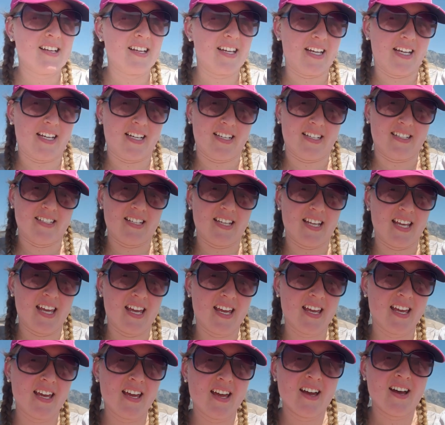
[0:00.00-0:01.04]

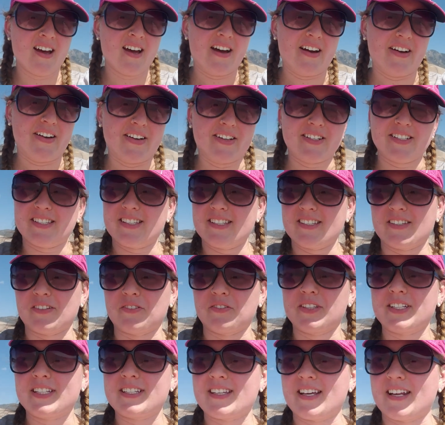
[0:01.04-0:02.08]
and ours is the
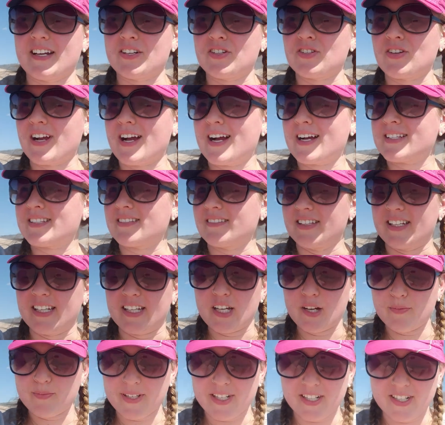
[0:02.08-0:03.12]
only set of tracks
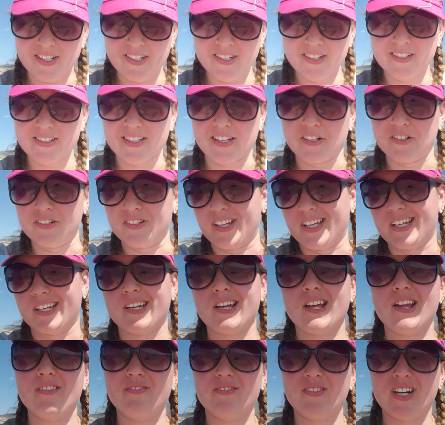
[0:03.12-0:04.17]
leading up here that are like
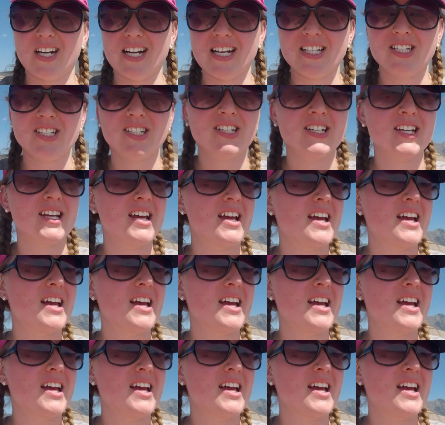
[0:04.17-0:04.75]
fresh.